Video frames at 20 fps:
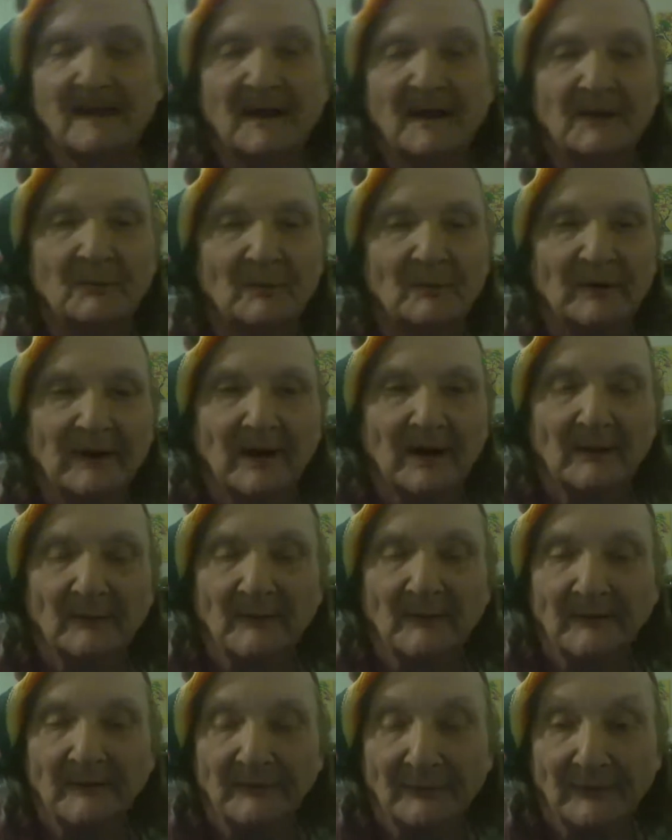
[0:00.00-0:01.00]
Anybody have
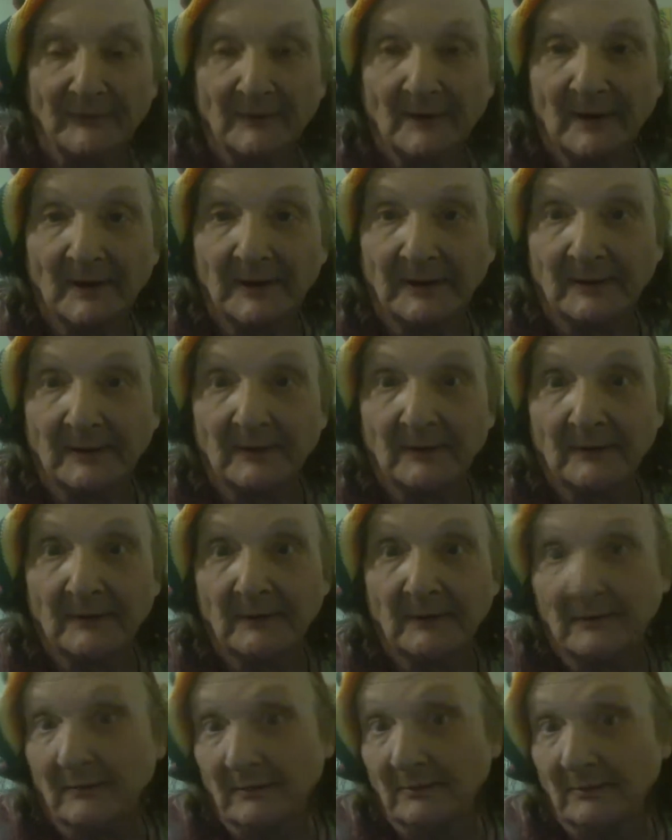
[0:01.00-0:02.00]
anything like
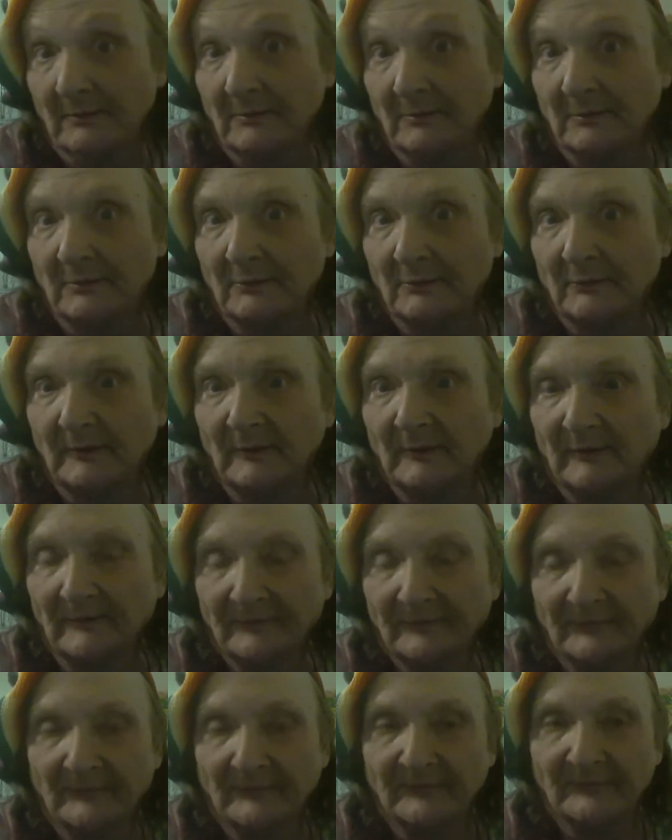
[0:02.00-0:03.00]

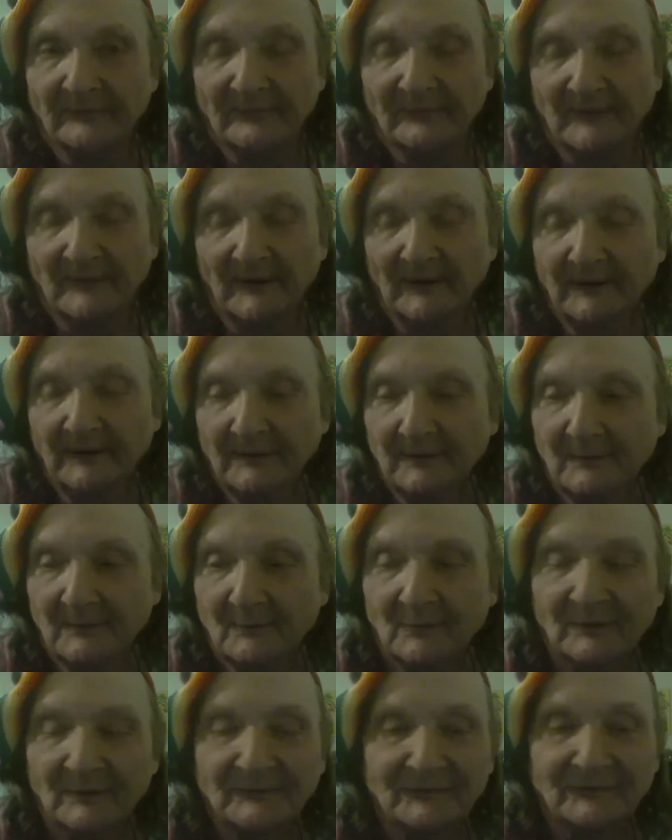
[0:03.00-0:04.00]
realistic to say?
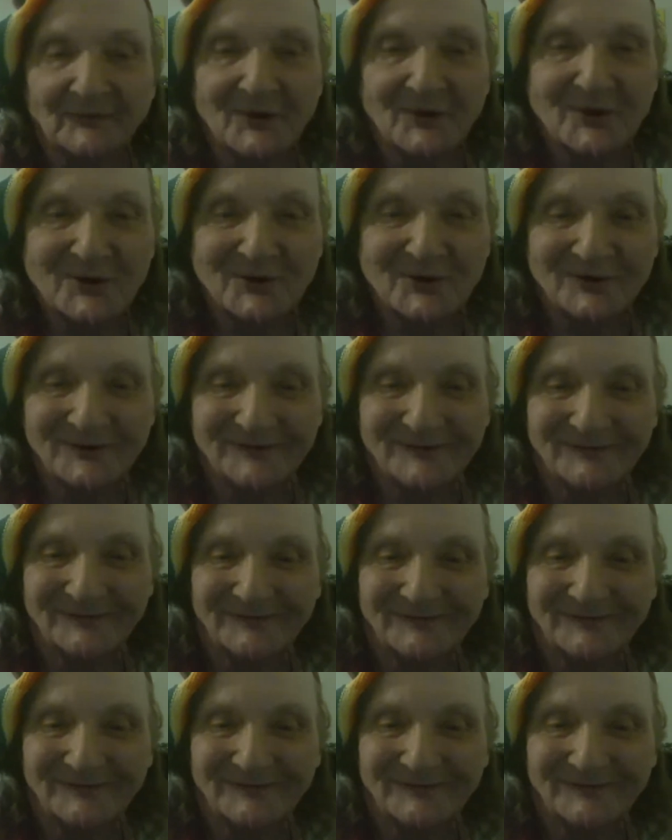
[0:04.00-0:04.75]
Where's Null?